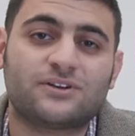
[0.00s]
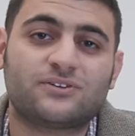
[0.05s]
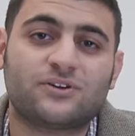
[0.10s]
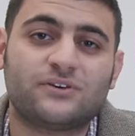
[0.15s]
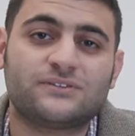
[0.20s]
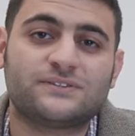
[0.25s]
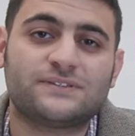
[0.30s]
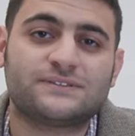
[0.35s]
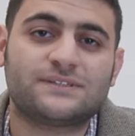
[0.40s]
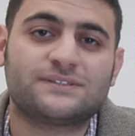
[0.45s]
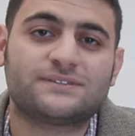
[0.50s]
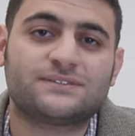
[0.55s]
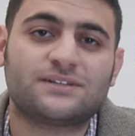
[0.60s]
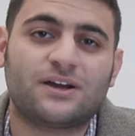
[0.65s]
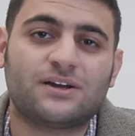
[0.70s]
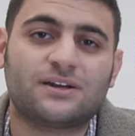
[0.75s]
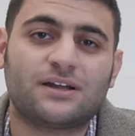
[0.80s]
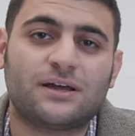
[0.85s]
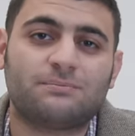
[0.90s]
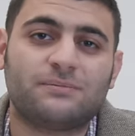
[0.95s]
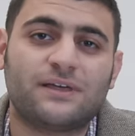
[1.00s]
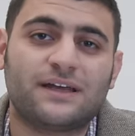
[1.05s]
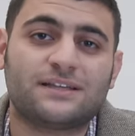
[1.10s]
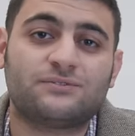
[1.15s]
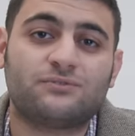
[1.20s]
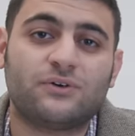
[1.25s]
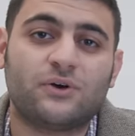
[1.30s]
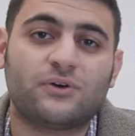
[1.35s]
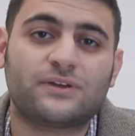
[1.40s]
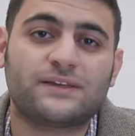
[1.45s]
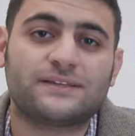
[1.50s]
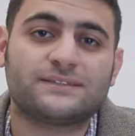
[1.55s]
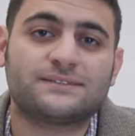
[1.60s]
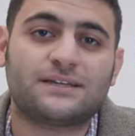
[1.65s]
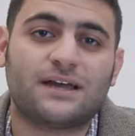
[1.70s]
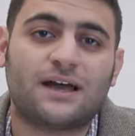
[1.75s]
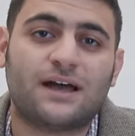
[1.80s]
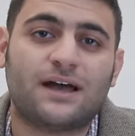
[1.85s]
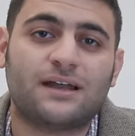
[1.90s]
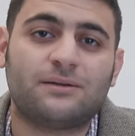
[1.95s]
Drones is a startup that's
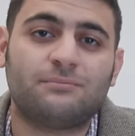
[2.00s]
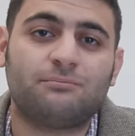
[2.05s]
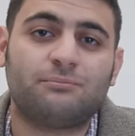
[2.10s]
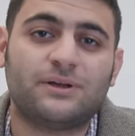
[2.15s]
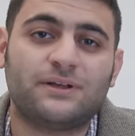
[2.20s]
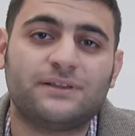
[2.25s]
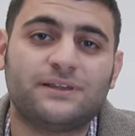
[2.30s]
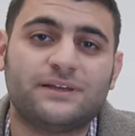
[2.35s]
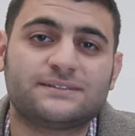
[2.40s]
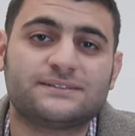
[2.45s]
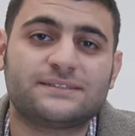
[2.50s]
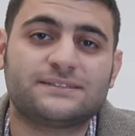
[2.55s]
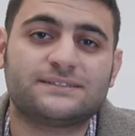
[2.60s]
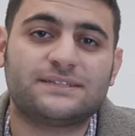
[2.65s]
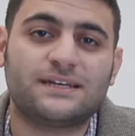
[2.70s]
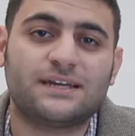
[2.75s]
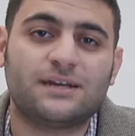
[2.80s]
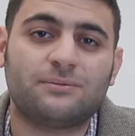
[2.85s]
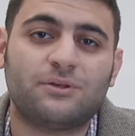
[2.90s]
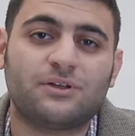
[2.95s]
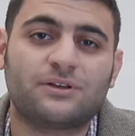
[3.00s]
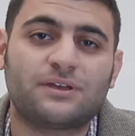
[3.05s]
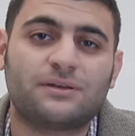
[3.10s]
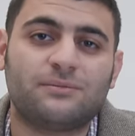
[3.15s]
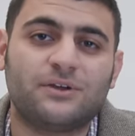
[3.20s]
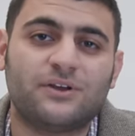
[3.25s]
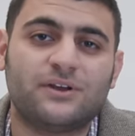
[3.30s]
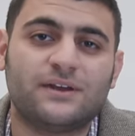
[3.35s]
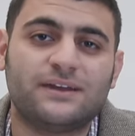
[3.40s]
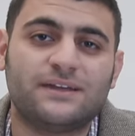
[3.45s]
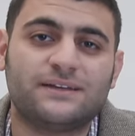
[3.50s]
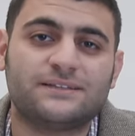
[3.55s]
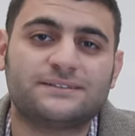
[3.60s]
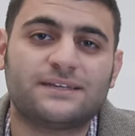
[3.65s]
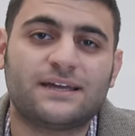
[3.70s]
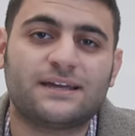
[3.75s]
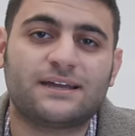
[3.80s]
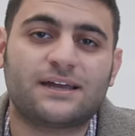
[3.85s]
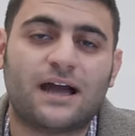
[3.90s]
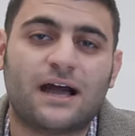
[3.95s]
focused on building sustainable communities
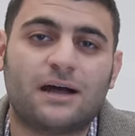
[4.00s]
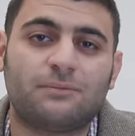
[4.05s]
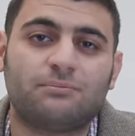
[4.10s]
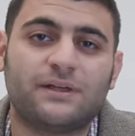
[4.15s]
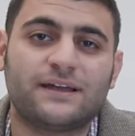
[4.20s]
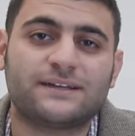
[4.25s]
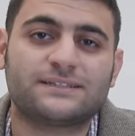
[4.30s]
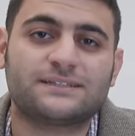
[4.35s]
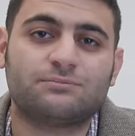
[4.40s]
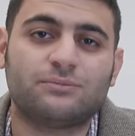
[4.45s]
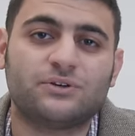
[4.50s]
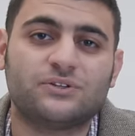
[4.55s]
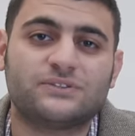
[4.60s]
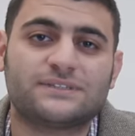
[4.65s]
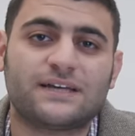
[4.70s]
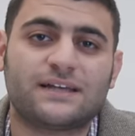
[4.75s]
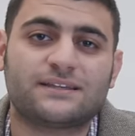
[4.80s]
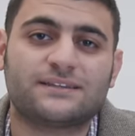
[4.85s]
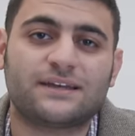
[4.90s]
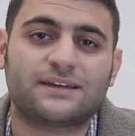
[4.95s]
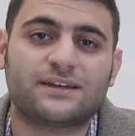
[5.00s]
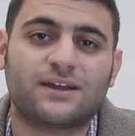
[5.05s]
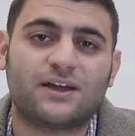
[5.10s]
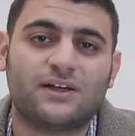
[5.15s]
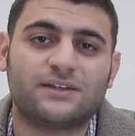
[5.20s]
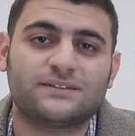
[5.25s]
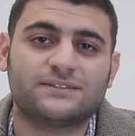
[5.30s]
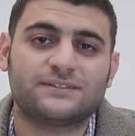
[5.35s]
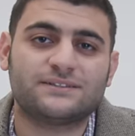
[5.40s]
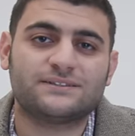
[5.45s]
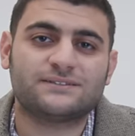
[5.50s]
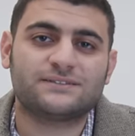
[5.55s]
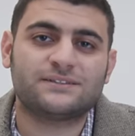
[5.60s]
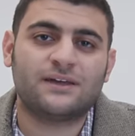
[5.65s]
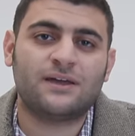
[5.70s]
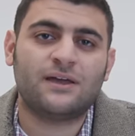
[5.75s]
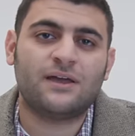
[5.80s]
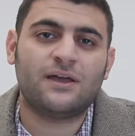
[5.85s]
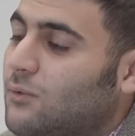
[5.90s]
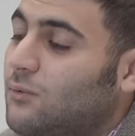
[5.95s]
and complex moonshot technologies.
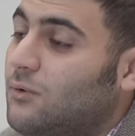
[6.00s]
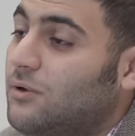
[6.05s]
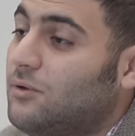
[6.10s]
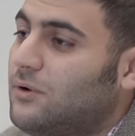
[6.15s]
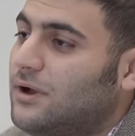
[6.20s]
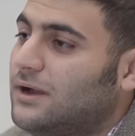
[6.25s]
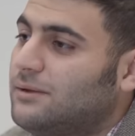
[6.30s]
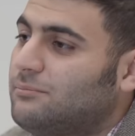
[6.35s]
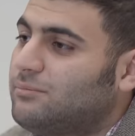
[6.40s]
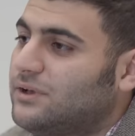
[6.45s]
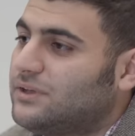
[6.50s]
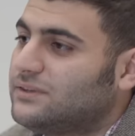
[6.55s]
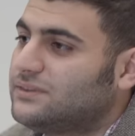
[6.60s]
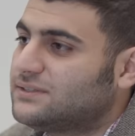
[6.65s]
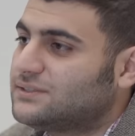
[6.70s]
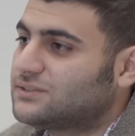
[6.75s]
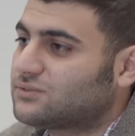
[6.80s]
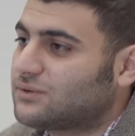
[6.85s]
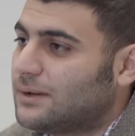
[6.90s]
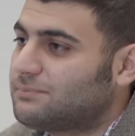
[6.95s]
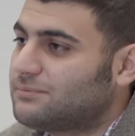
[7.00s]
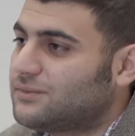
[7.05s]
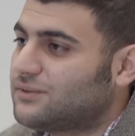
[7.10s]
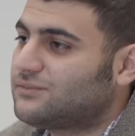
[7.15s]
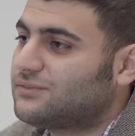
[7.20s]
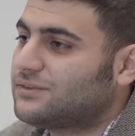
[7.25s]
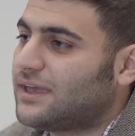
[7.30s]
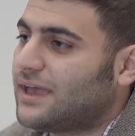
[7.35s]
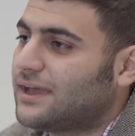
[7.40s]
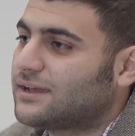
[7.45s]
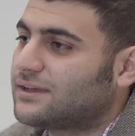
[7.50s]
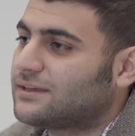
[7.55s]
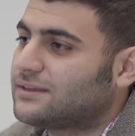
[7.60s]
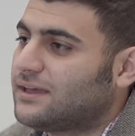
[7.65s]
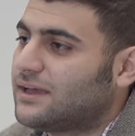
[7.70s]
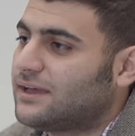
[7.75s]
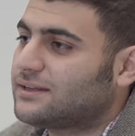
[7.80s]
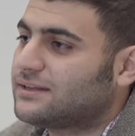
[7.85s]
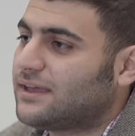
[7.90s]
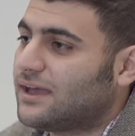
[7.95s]
We want to build disruptive
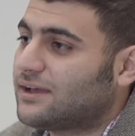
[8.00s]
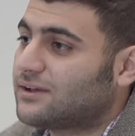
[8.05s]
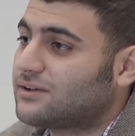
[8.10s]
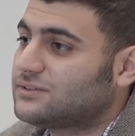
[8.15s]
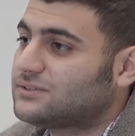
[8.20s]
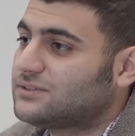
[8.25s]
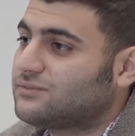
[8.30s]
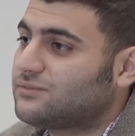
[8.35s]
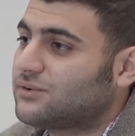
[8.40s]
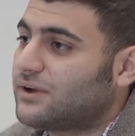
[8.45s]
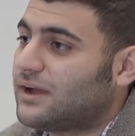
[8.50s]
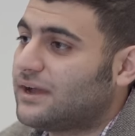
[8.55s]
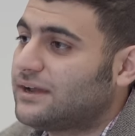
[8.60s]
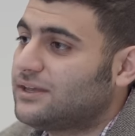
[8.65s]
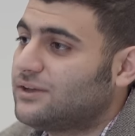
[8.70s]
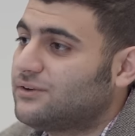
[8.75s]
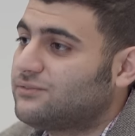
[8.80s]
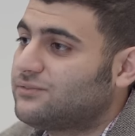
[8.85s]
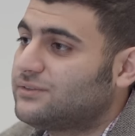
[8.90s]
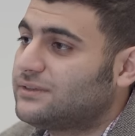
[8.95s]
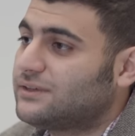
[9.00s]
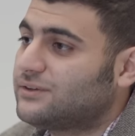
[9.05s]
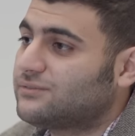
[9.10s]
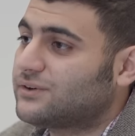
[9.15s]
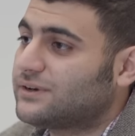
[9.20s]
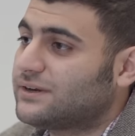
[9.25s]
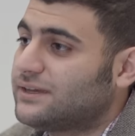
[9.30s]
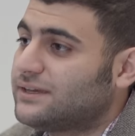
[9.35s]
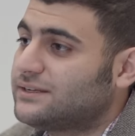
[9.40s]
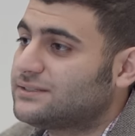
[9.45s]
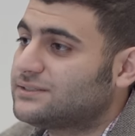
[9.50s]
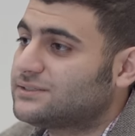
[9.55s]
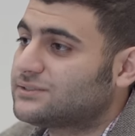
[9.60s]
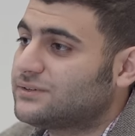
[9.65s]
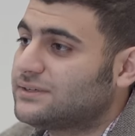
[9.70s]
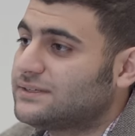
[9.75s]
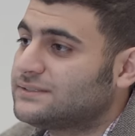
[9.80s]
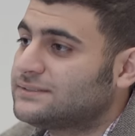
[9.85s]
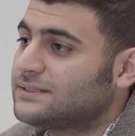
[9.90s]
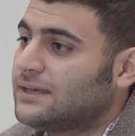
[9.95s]
tech that tackles a variety of different
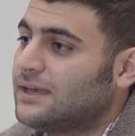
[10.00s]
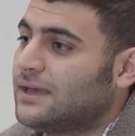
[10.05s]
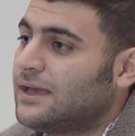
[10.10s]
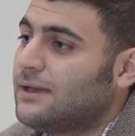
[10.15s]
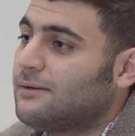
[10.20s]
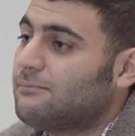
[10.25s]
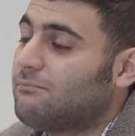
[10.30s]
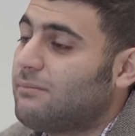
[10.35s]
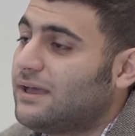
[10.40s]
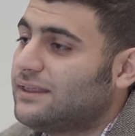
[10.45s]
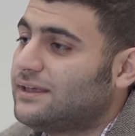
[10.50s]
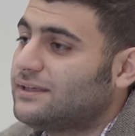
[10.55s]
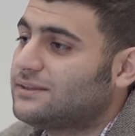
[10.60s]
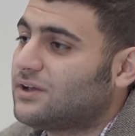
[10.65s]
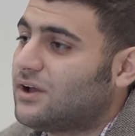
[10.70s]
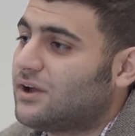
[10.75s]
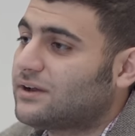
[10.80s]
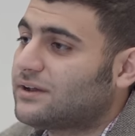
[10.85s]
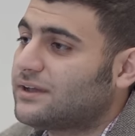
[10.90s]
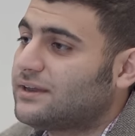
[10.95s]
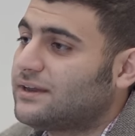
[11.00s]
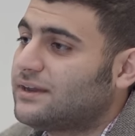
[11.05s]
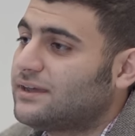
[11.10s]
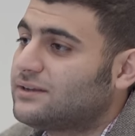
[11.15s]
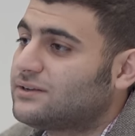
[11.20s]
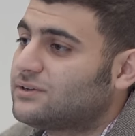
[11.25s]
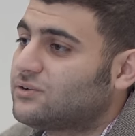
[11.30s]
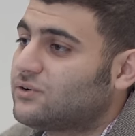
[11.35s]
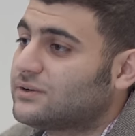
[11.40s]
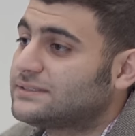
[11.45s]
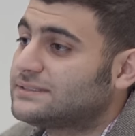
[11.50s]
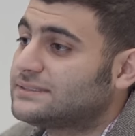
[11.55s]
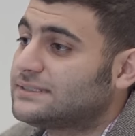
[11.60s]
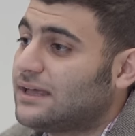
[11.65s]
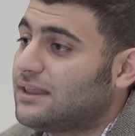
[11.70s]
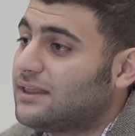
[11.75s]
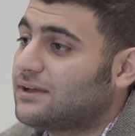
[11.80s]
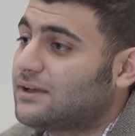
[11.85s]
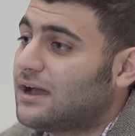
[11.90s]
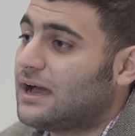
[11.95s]
industries, mainly targeted towards
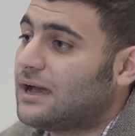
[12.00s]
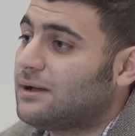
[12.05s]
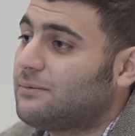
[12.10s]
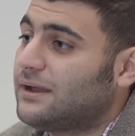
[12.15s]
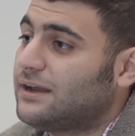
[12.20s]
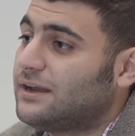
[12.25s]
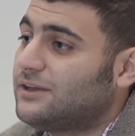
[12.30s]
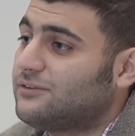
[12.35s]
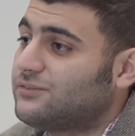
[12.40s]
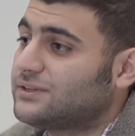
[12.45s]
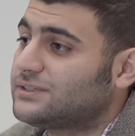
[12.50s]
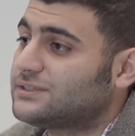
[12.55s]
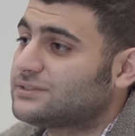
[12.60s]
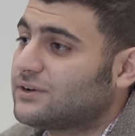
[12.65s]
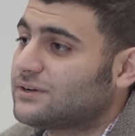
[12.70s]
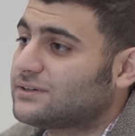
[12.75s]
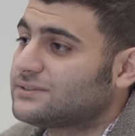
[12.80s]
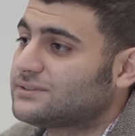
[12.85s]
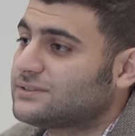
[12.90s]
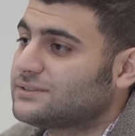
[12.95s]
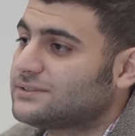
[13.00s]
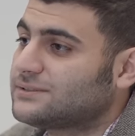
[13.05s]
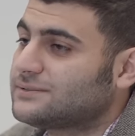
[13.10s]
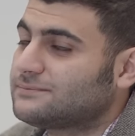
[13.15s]
telecom and infrastructure.